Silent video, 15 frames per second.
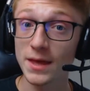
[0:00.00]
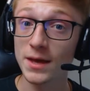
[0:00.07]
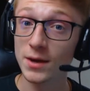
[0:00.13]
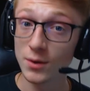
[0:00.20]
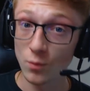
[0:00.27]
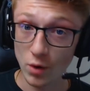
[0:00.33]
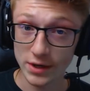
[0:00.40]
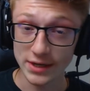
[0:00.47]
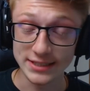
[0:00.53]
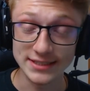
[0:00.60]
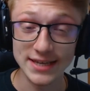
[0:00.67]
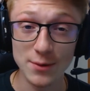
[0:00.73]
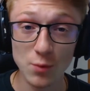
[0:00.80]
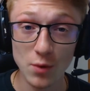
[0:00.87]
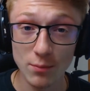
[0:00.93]
want to say
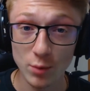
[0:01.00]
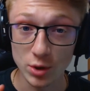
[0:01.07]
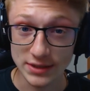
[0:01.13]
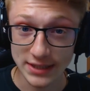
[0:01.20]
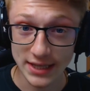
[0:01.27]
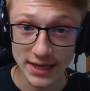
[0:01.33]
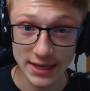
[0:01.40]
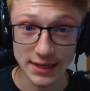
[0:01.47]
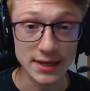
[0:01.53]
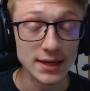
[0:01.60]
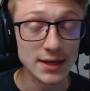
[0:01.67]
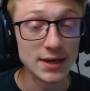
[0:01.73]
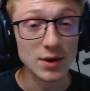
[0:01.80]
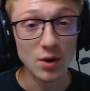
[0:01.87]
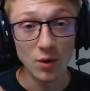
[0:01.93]
one more thing.
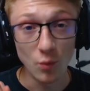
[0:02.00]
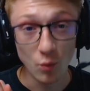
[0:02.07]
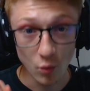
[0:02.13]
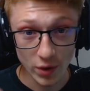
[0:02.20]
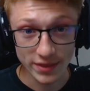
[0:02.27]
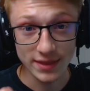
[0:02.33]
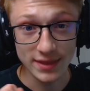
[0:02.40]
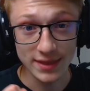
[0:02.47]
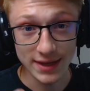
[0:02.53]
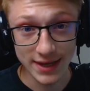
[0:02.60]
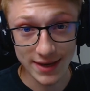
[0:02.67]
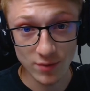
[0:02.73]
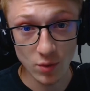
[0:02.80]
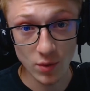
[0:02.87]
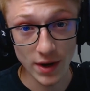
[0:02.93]
With the
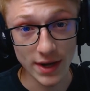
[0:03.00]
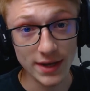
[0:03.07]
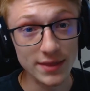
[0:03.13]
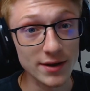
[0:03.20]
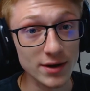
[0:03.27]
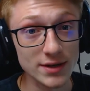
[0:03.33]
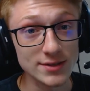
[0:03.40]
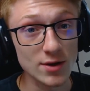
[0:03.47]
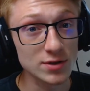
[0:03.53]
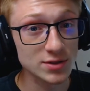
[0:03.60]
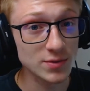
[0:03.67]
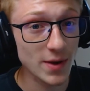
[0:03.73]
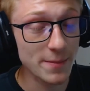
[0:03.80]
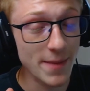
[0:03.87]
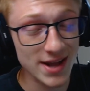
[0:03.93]
giveaway, there is also a
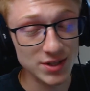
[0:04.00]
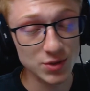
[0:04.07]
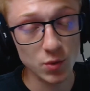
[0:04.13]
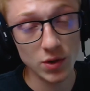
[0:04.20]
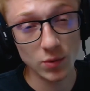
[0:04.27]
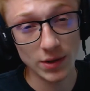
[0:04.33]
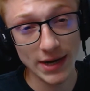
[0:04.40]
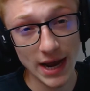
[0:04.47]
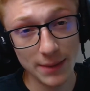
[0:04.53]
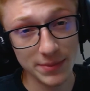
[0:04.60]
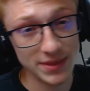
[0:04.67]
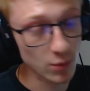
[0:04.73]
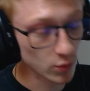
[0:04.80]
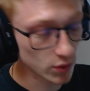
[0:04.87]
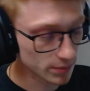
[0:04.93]
Madden 21 copy
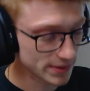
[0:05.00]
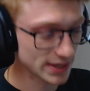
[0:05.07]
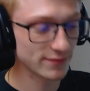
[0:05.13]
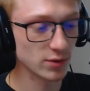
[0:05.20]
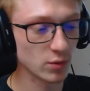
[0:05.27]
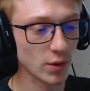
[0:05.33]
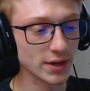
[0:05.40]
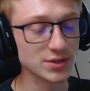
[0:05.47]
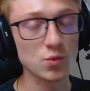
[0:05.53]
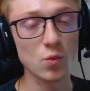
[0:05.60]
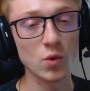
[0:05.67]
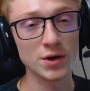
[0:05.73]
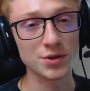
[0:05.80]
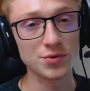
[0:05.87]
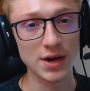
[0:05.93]
that will be given away to one
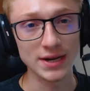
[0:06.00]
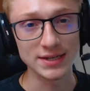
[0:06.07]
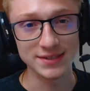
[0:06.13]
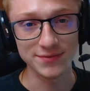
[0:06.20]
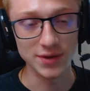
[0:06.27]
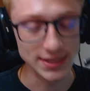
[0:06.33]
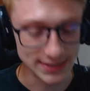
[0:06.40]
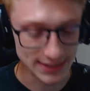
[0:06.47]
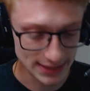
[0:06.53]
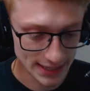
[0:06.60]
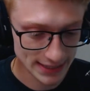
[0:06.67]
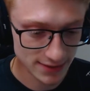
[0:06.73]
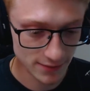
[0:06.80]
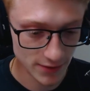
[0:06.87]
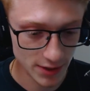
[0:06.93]
of you guys. If you guys like
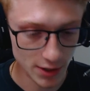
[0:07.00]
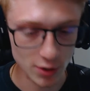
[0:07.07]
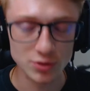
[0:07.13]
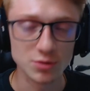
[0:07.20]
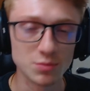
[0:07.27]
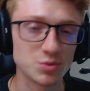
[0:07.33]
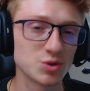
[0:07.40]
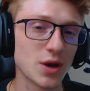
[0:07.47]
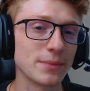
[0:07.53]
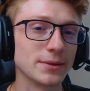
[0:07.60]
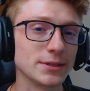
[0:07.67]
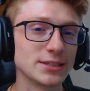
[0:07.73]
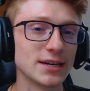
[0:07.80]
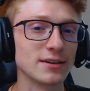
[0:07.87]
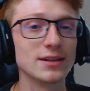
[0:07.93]
the video, subscribe to the
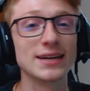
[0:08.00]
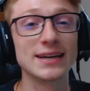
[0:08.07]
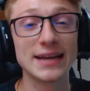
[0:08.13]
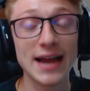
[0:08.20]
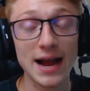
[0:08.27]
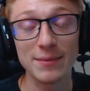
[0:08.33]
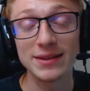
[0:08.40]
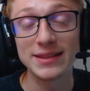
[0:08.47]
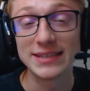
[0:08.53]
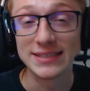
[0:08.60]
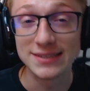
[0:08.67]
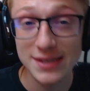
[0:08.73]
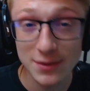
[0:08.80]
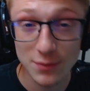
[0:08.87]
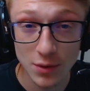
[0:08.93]
channel and comment the
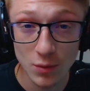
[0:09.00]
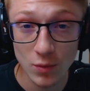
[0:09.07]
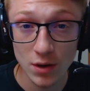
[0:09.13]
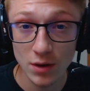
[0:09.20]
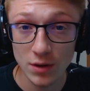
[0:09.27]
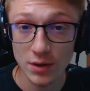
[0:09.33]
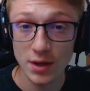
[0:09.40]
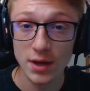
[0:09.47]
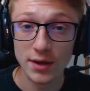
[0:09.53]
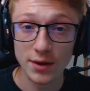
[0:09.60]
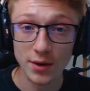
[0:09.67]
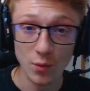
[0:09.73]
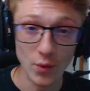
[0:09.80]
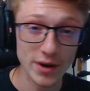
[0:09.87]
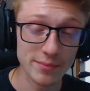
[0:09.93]
secret word
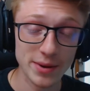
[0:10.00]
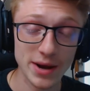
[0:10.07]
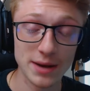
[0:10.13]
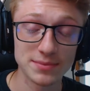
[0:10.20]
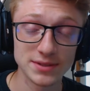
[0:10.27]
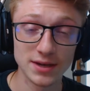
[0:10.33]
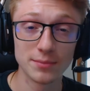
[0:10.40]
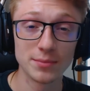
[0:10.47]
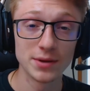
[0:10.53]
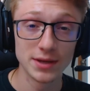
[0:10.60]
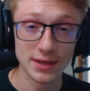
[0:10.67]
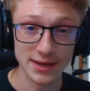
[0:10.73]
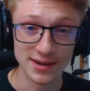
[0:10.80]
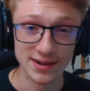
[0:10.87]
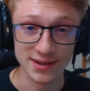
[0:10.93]
when it pops up
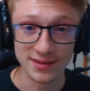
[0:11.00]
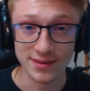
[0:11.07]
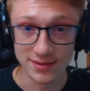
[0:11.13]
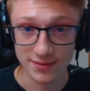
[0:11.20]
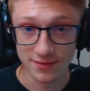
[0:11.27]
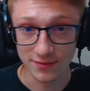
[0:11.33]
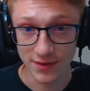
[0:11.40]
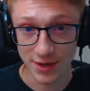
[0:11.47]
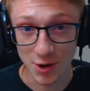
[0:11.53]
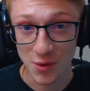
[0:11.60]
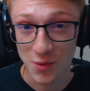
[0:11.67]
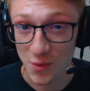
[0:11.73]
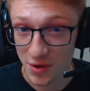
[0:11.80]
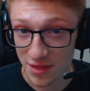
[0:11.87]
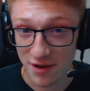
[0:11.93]
in this video.
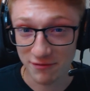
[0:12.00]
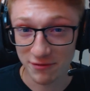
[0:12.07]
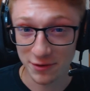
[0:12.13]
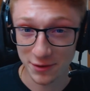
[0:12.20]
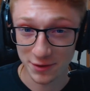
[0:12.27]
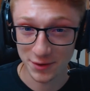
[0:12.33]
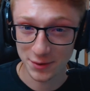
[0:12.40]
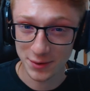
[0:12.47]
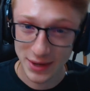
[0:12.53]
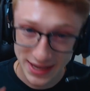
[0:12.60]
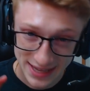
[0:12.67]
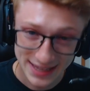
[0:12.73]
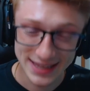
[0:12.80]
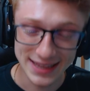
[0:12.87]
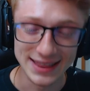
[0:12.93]
Without further ado,
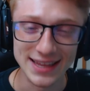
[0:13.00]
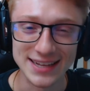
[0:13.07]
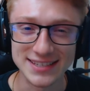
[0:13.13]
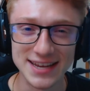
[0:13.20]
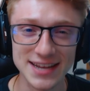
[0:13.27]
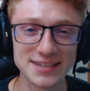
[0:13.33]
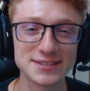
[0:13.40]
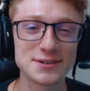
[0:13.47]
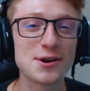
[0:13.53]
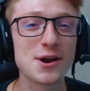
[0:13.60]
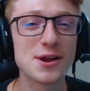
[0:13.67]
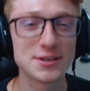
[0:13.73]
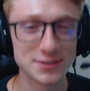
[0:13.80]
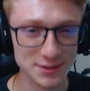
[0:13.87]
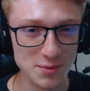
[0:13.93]
let's answer
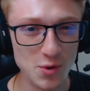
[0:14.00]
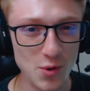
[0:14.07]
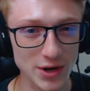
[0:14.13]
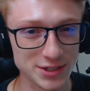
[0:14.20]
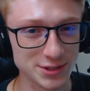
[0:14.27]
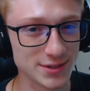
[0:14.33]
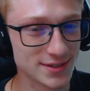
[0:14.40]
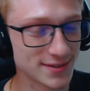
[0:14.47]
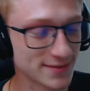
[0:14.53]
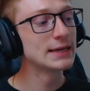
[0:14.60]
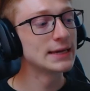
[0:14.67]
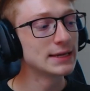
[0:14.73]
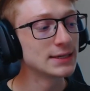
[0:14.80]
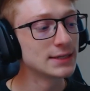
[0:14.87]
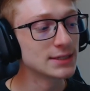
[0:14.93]
some questions.
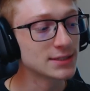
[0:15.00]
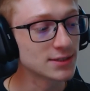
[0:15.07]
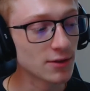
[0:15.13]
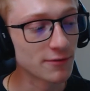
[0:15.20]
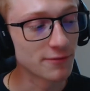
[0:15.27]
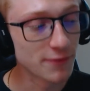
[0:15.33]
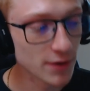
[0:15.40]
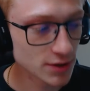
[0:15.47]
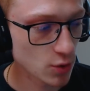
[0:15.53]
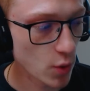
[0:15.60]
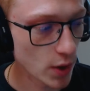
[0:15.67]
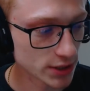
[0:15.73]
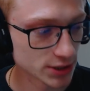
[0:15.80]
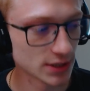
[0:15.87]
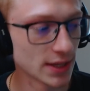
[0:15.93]
So the first
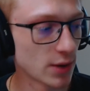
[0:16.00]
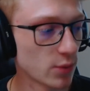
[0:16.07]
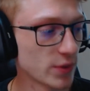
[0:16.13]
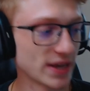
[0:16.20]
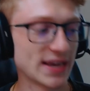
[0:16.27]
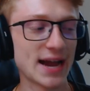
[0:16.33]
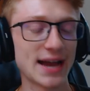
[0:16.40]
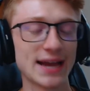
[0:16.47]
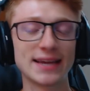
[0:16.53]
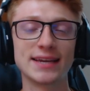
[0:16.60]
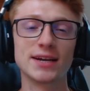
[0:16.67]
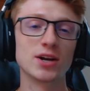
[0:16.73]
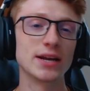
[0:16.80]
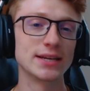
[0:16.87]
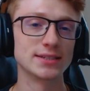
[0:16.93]
question that we got here
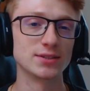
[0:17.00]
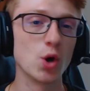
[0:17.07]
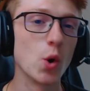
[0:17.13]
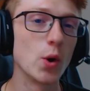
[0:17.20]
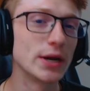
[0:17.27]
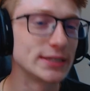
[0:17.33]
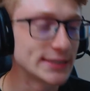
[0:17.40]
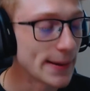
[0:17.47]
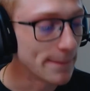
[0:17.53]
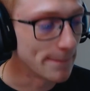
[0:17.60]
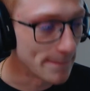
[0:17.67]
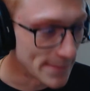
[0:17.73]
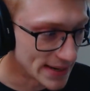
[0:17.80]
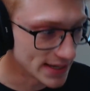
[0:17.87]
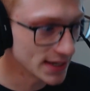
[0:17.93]
is going to
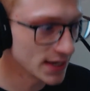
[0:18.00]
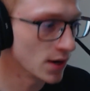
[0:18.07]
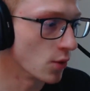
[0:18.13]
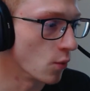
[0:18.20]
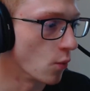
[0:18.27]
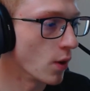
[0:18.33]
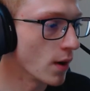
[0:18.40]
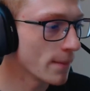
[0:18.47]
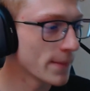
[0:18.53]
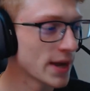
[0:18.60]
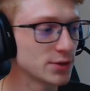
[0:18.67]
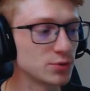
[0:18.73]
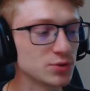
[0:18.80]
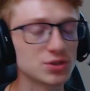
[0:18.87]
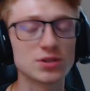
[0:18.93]
be, what made
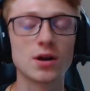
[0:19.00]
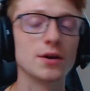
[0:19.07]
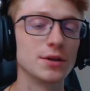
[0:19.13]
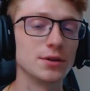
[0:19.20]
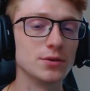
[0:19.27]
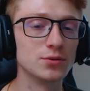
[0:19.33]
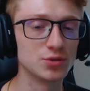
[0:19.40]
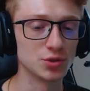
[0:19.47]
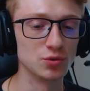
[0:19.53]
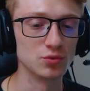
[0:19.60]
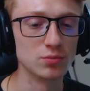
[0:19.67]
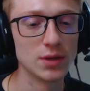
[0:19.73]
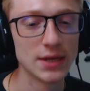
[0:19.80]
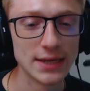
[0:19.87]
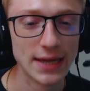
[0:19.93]
you start YouTube?
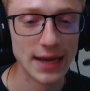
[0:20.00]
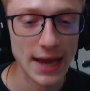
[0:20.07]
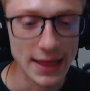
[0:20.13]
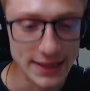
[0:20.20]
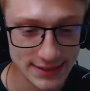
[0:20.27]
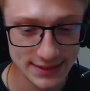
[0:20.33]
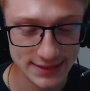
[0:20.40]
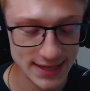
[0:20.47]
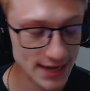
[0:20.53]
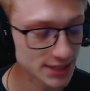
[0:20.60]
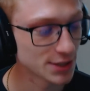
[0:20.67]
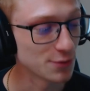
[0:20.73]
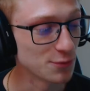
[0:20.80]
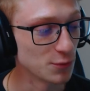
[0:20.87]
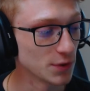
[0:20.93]
This is actually
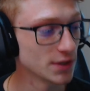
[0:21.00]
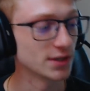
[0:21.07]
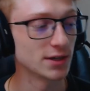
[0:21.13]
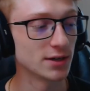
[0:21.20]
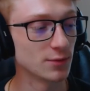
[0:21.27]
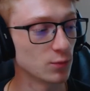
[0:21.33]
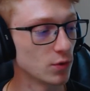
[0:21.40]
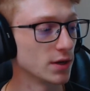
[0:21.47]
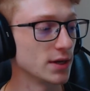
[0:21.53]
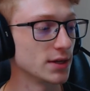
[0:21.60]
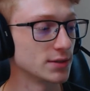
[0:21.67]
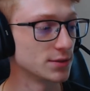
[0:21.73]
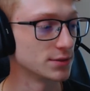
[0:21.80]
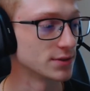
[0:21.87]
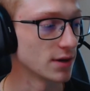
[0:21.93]
a really good one
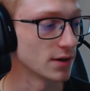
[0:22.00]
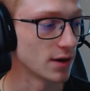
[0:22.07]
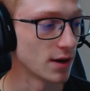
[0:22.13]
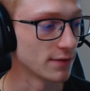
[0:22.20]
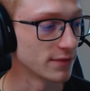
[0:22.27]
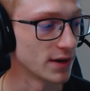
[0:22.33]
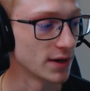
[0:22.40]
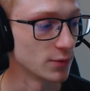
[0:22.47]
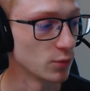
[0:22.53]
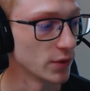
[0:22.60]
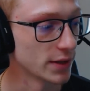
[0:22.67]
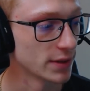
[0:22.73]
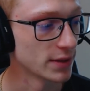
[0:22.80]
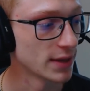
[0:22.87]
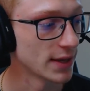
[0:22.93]
to start off on with,
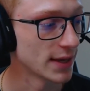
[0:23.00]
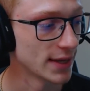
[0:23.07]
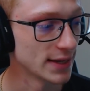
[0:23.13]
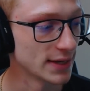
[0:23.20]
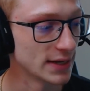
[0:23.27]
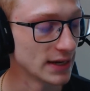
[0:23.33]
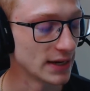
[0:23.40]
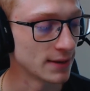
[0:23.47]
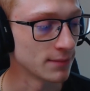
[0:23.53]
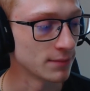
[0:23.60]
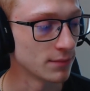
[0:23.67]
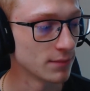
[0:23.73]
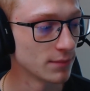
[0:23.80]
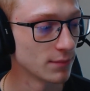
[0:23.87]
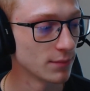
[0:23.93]
and
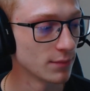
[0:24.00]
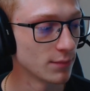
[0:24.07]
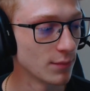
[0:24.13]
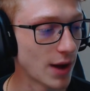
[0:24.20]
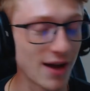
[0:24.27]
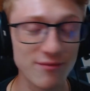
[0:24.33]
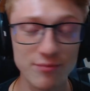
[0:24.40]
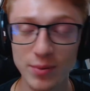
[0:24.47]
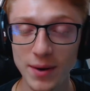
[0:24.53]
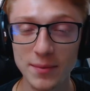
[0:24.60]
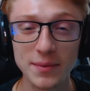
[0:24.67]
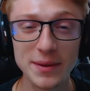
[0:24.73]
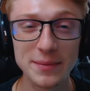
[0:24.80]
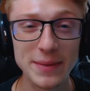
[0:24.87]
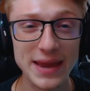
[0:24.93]
I've
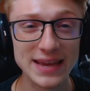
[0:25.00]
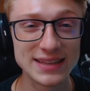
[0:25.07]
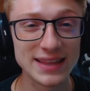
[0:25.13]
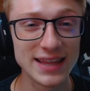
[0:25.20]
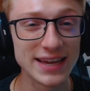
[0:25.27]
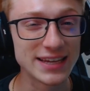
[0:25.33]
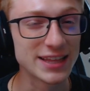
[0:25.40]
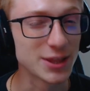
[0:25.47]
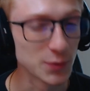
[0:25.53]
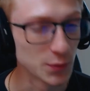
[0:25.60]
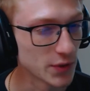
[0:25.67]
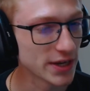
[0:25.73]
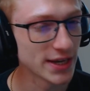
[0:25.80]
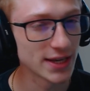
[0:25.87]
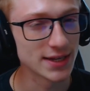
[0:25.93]
probably made like
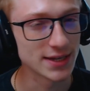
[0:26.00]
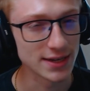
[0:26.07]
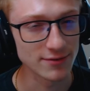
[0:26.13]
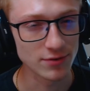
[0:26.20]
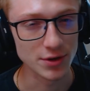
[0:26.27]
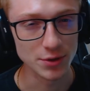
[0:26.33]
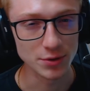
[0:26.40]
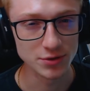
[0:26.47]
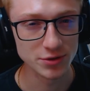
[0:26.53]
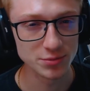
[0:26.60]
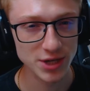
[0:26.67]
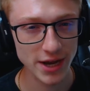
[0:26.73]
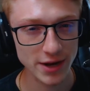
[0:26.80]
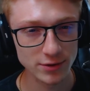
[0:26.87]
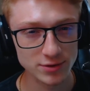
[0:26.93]
3 different YouTube
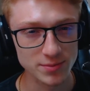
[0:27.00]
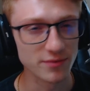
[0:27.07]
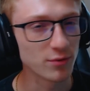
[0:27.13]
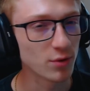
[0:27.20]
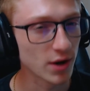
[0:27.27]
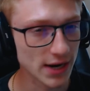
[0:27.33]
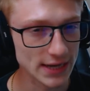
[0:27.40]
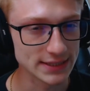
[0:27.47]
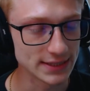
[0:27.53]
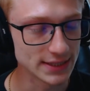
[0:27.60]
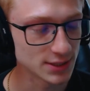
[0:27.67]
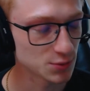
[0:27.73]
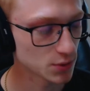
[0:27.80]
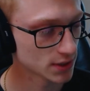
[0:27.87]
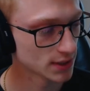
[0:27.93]
channels before I got to this
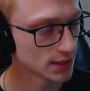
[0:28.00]
one,